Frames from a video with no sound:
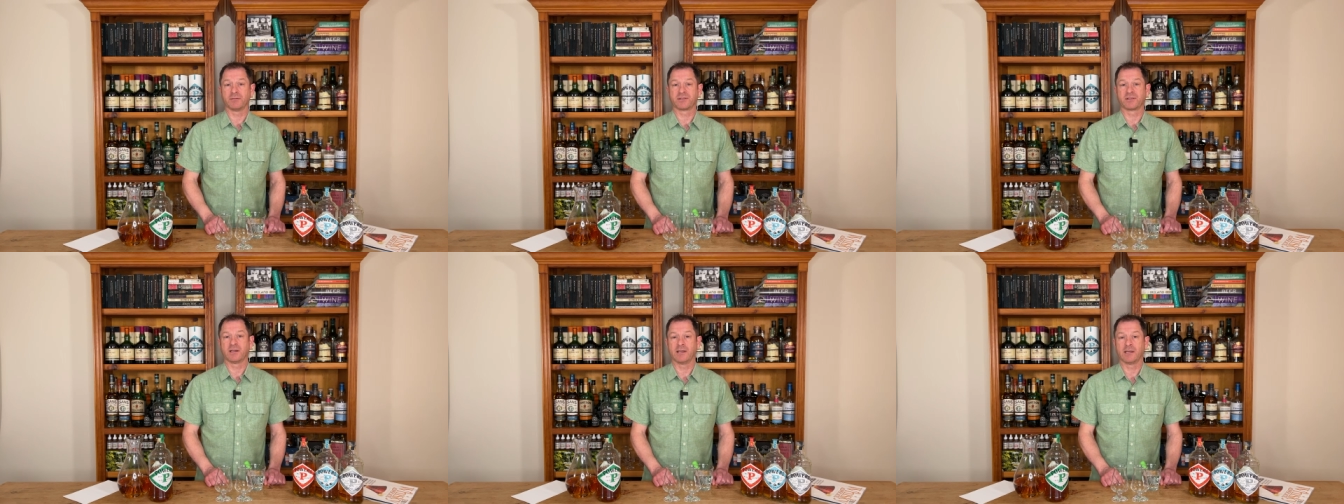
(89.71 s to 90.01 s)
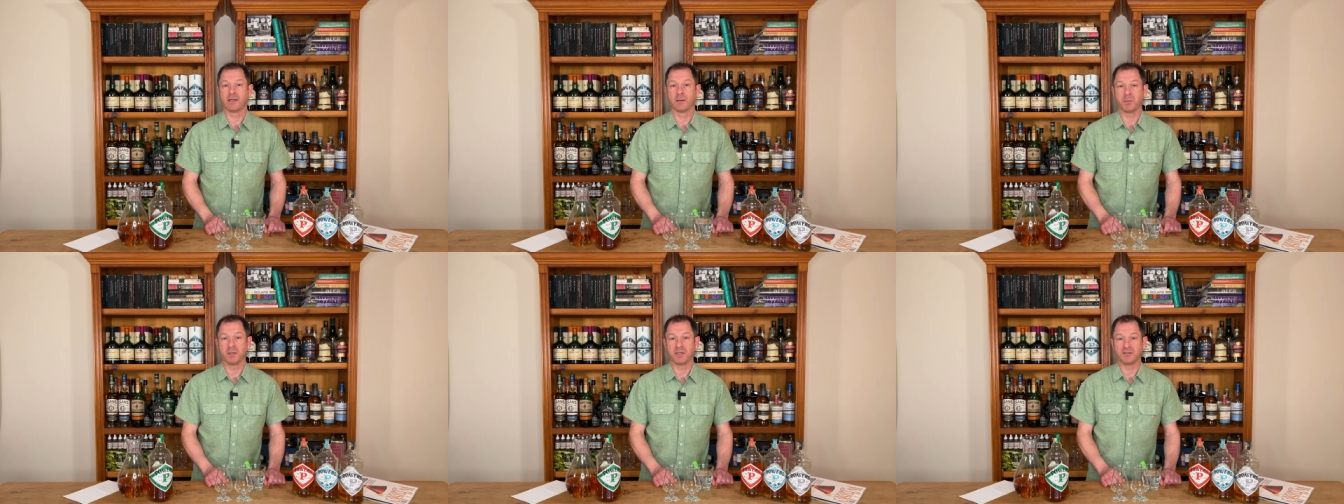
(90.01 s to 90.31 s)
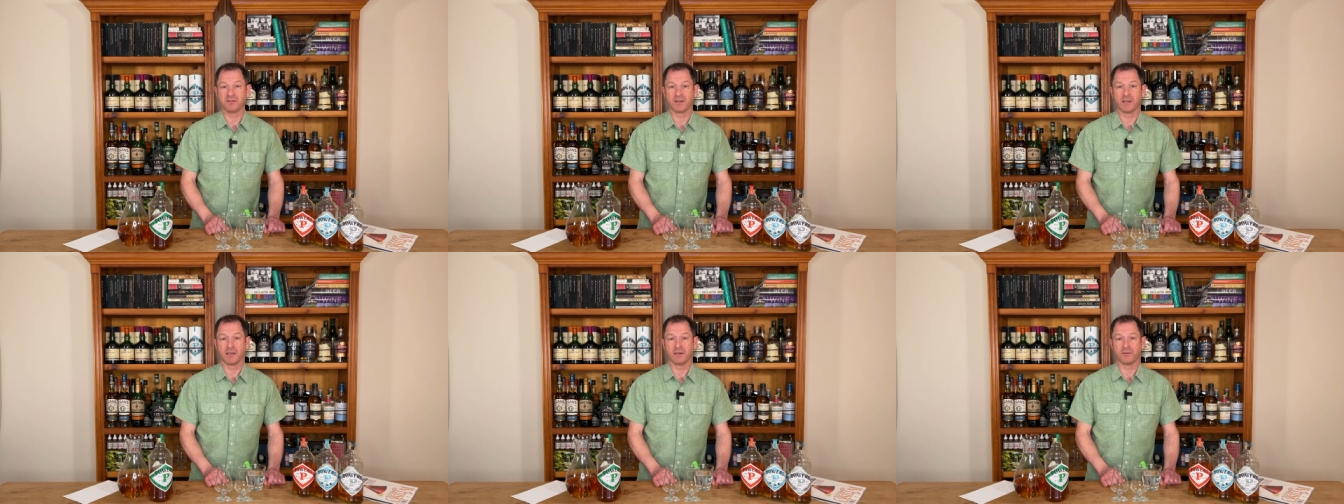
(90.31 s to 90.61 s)
Obviously a
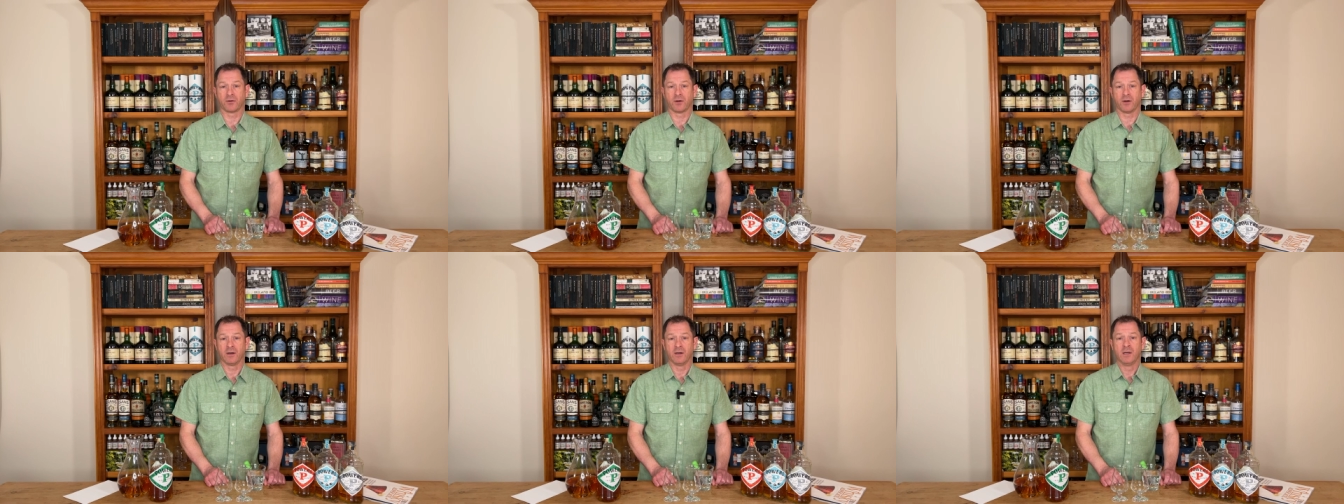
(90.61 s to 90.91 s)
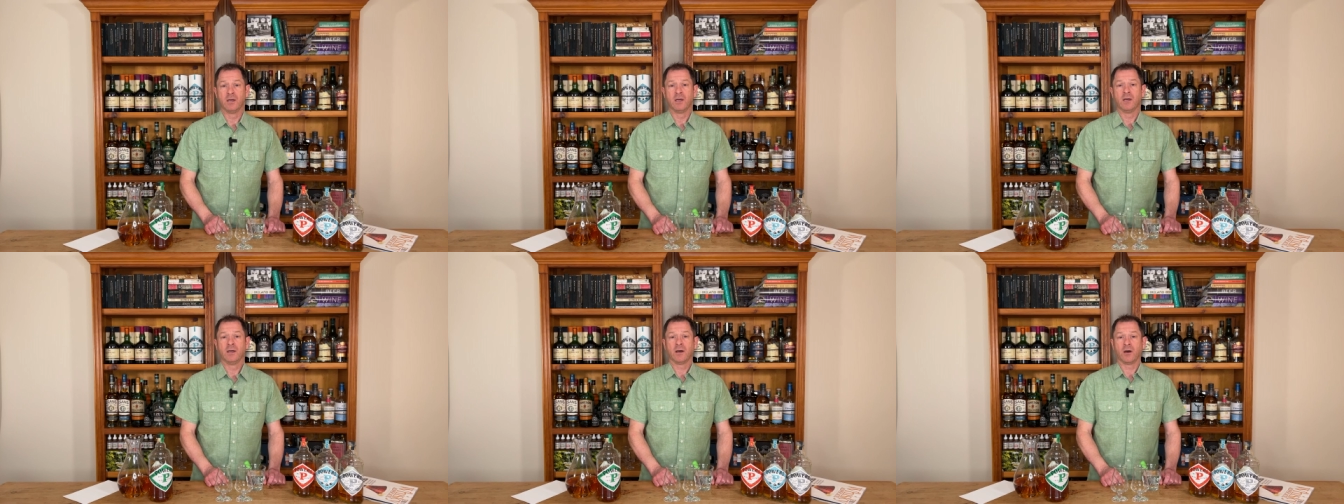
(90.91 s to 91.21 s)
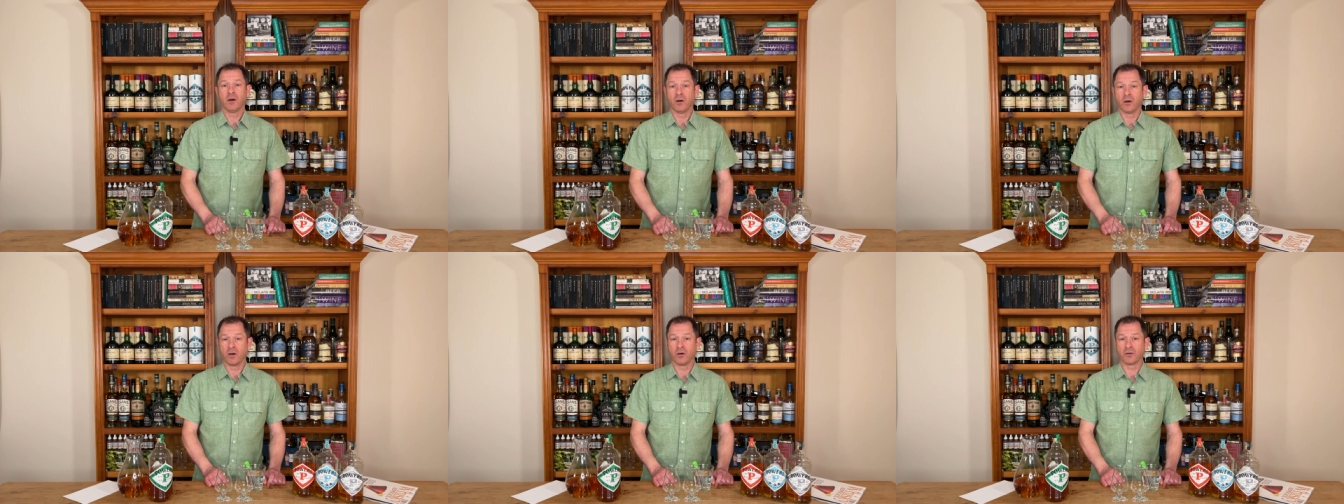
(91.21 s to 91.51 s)
big day for
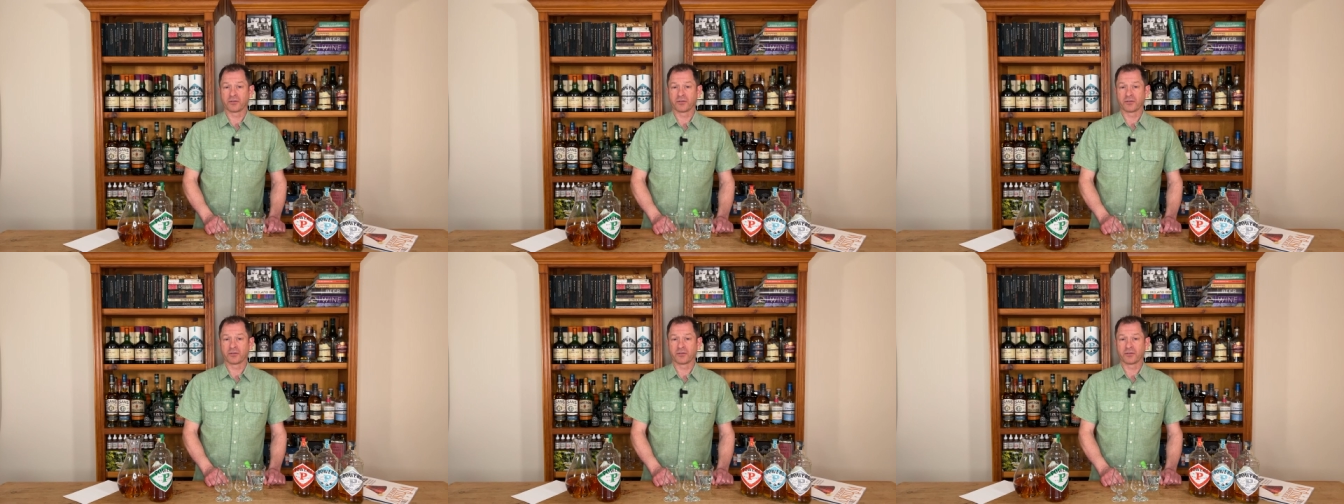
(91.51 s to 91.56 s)
uh,